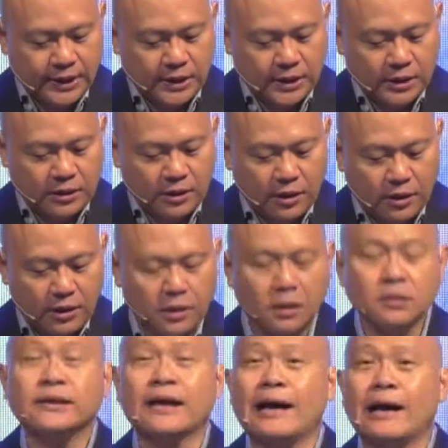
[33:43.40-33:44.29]

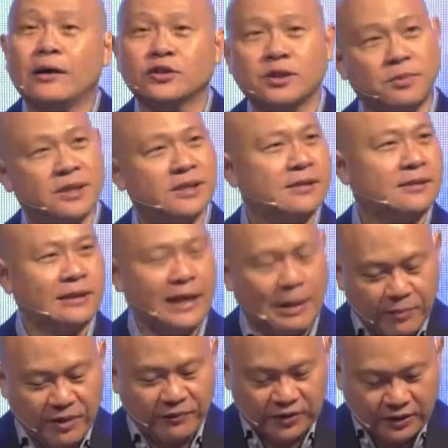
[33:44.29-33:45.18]
or the ultimate
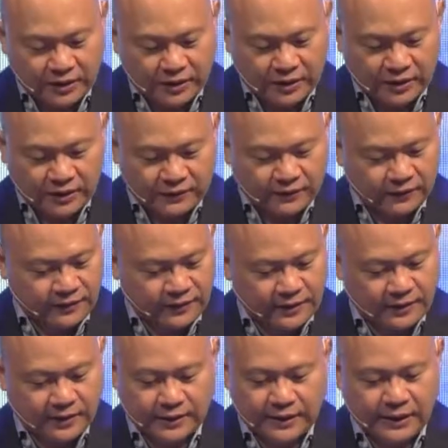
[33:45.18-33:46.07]
scum of the earth
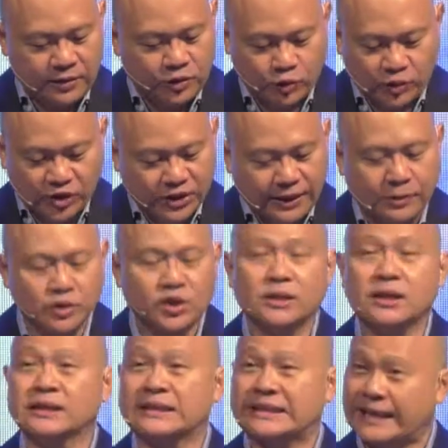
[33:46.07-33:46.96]
in Jewish
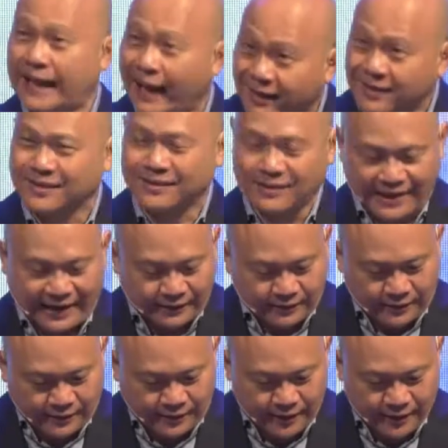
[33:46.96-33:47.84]
culture, a tax
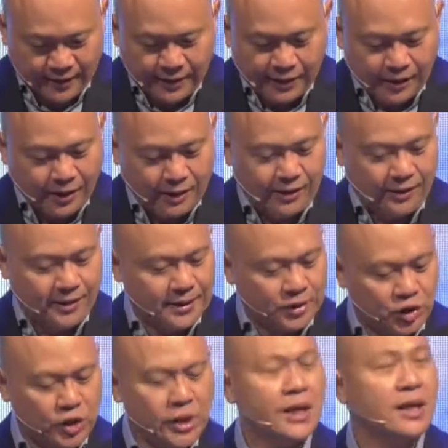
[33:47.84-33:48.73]
collector,
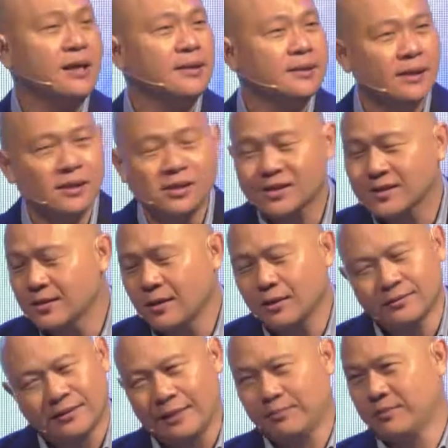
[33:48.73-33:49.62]
Jesus
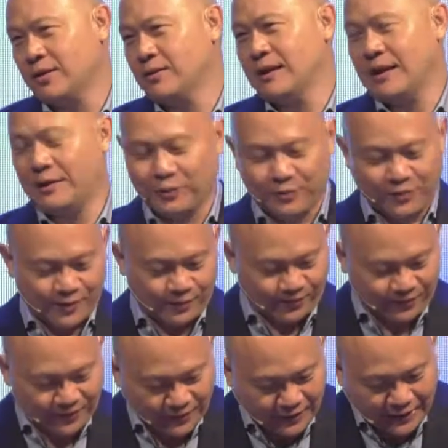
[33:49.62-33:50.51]
sought them all out.
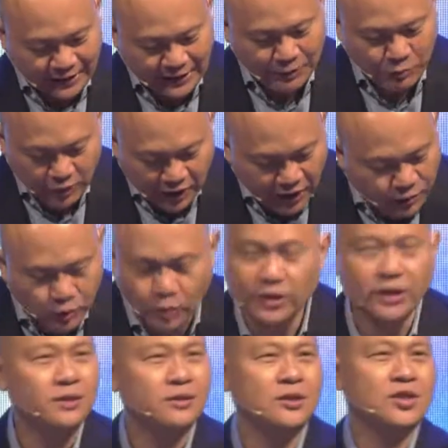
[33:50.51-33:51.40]
Okay, he took
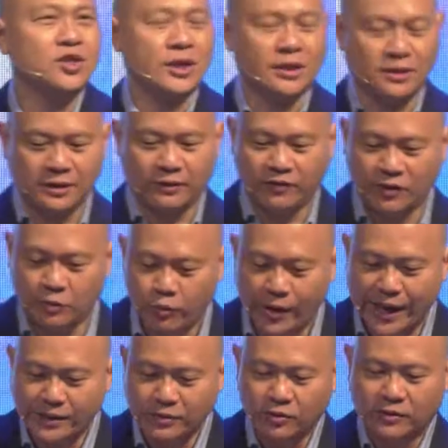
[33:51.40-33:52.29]
the initiative. He
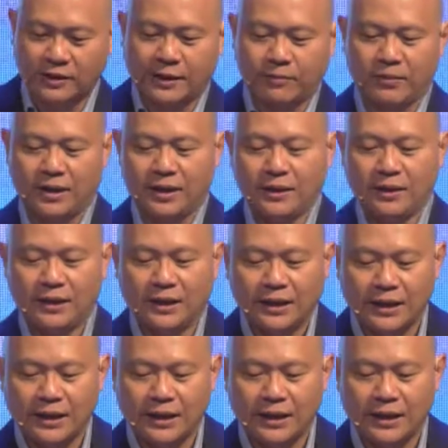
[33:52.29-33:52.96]
went to them. He